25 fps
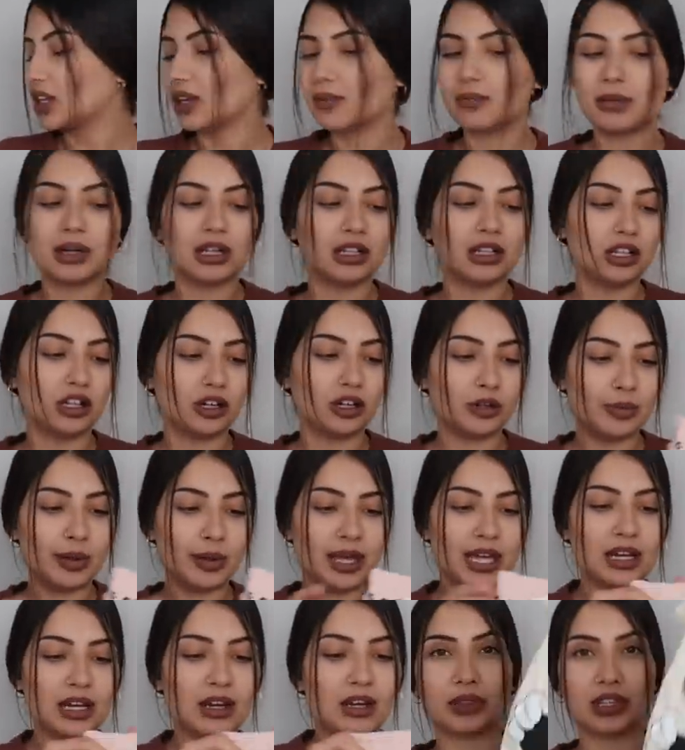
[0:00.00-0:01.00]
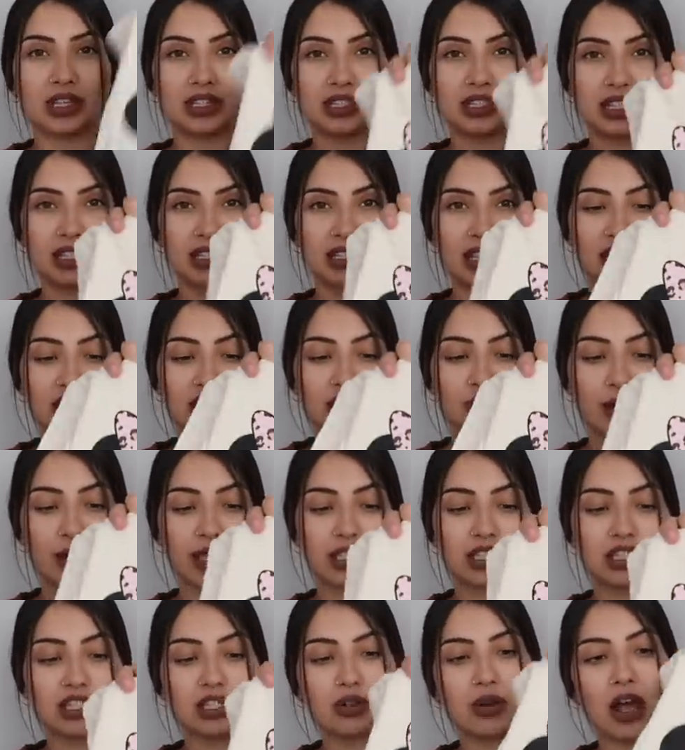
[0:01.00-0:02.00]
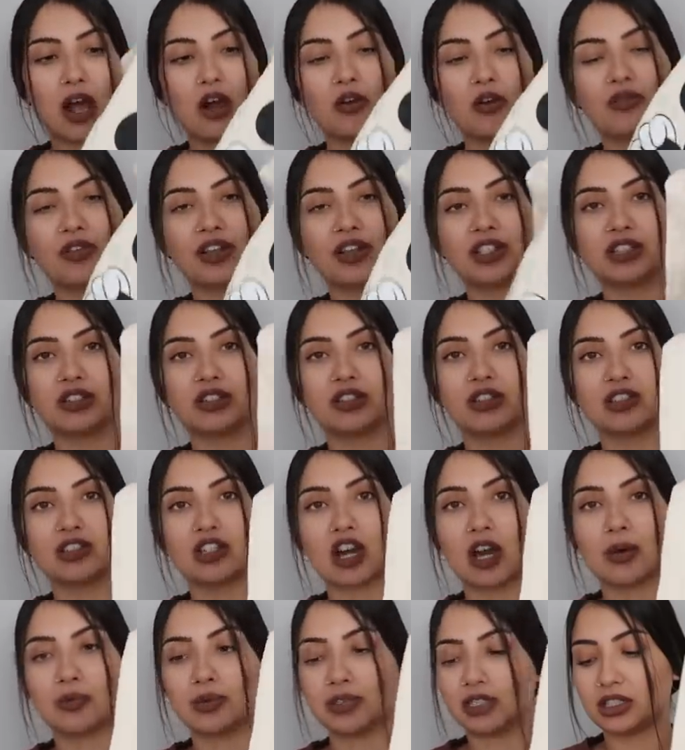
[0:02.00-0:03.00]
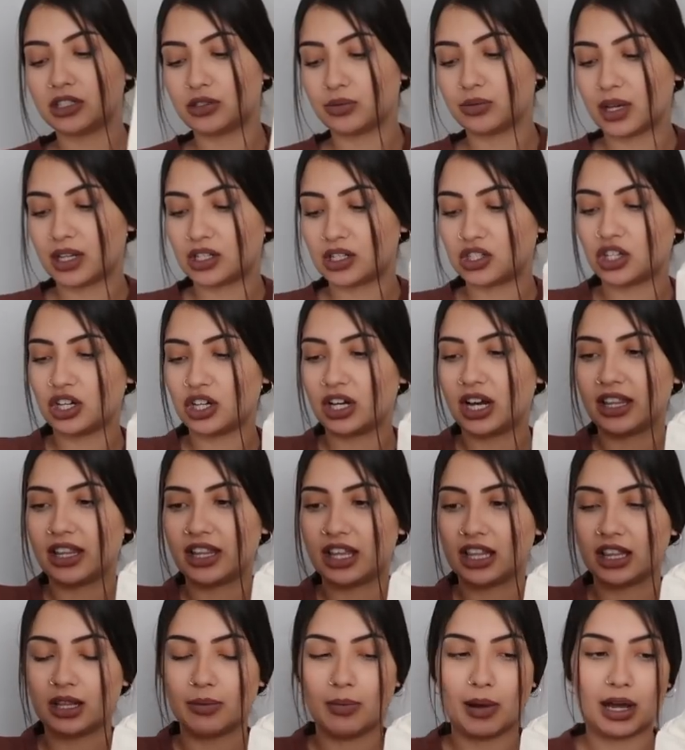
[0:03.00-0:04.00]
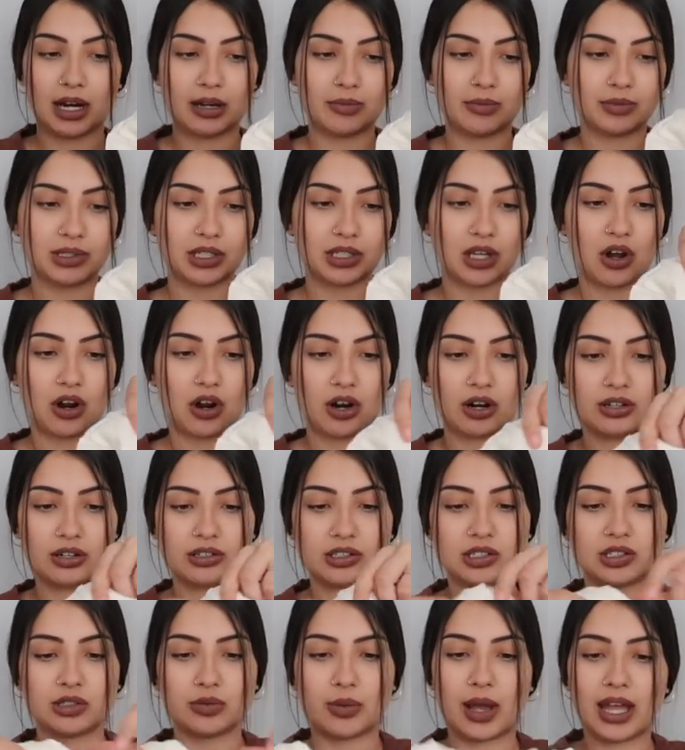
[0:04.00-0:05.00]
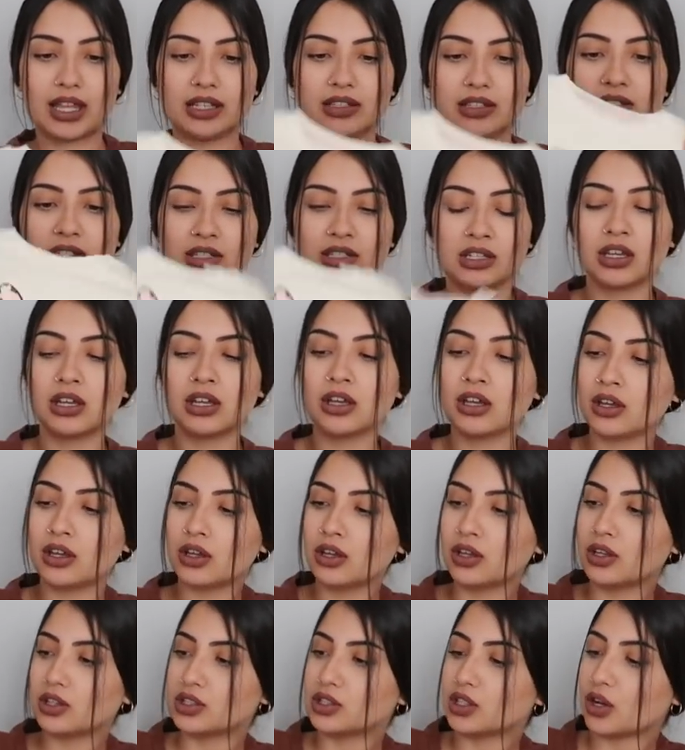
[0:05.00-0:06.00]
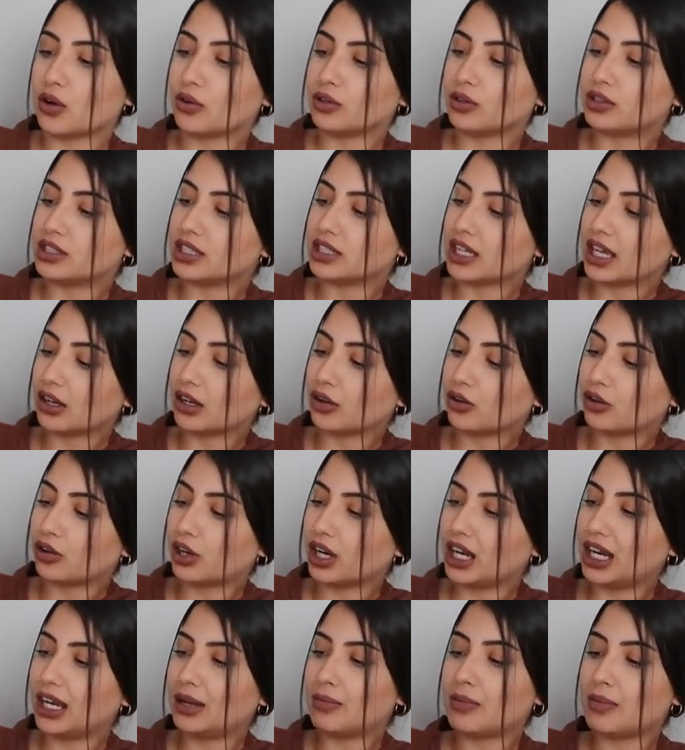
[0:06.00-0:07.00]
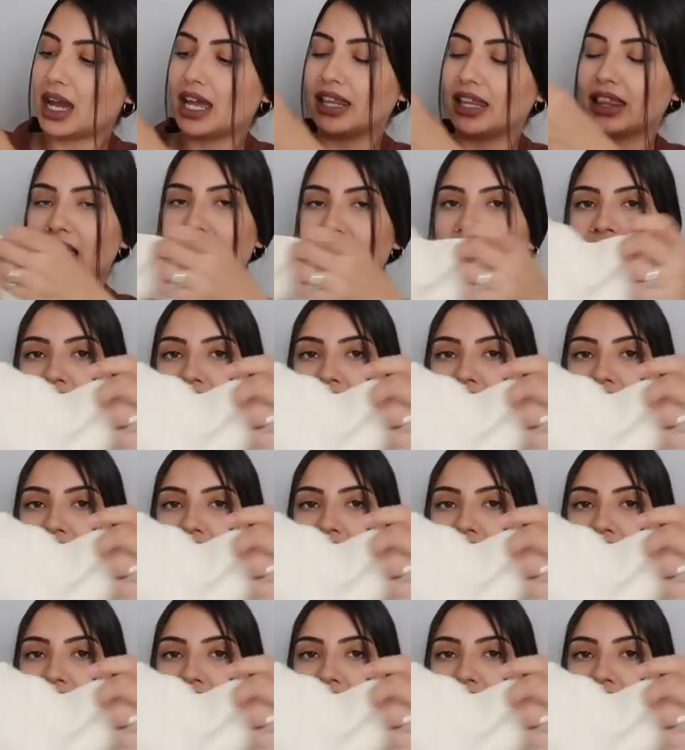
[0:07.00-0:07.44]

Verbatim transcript: them a little bit. This is a sweatsuit outfit, so the top is a sweatshirt and then the bottoms are sweats. So it's cream, and then